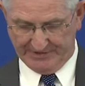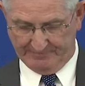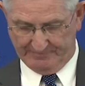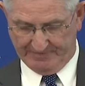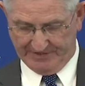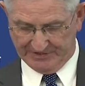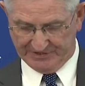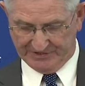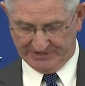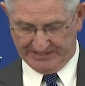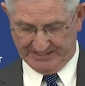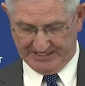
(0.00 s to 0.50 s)

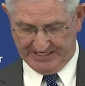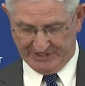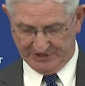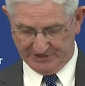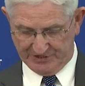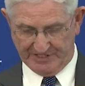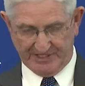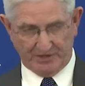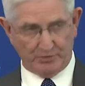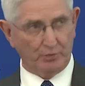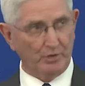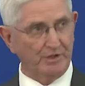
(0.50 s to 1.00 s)
all its
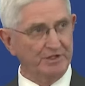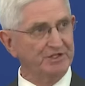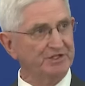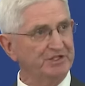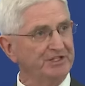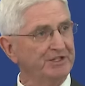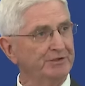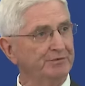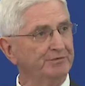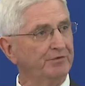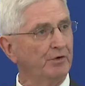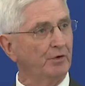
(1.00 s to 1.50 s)
records
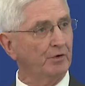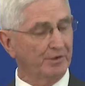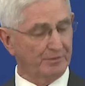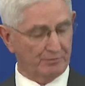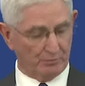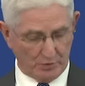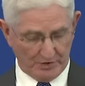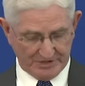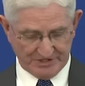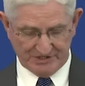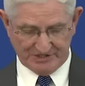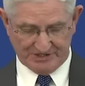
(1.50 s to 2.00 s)

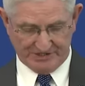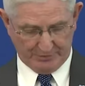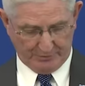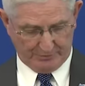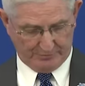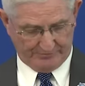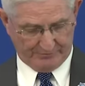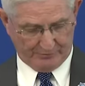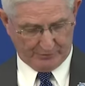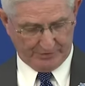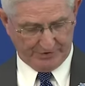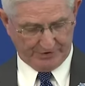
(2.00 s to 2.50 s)
related
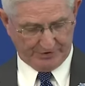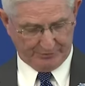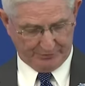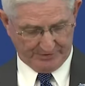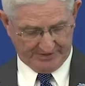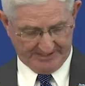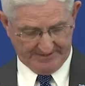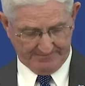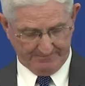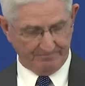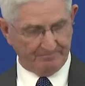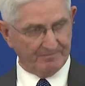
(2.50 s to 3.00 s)
to the
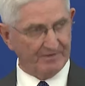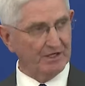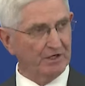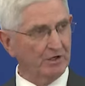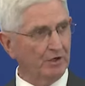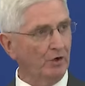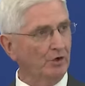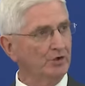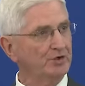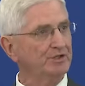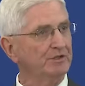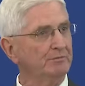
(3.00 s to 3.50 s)
investigation
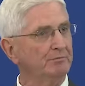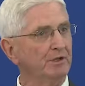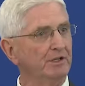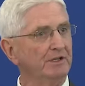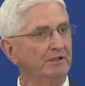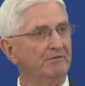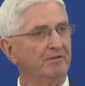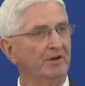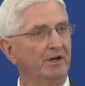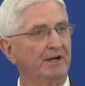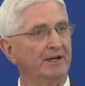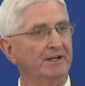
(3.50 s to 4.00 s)
of the
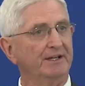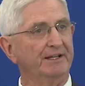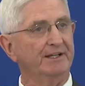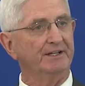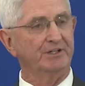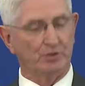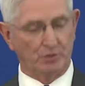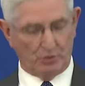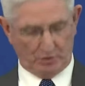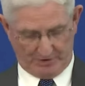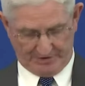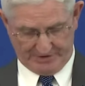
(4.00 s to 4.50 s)
case.
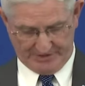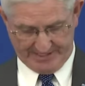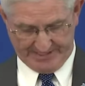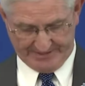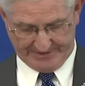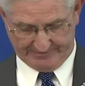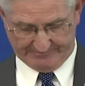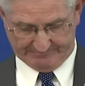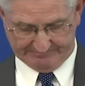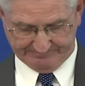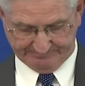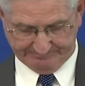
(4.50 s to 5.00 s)

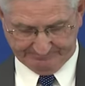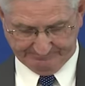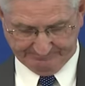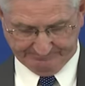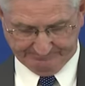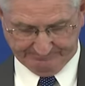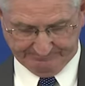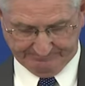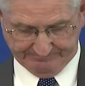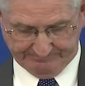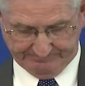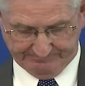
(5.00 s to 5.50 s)
Of
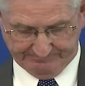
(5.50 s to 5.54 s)
course,